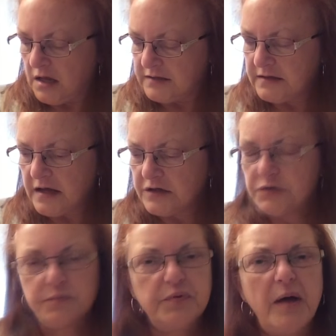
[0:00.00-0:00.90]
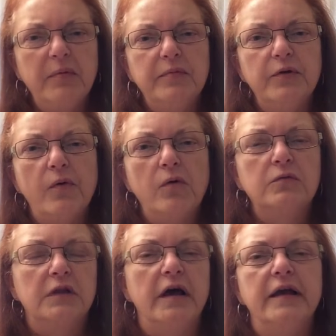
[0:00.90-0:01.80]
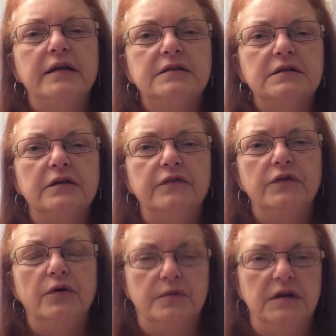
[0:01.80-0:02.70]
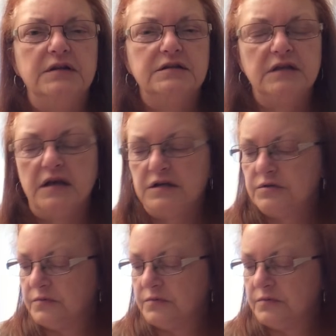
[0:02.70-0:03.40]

sage probably won't light if you don't need to sage,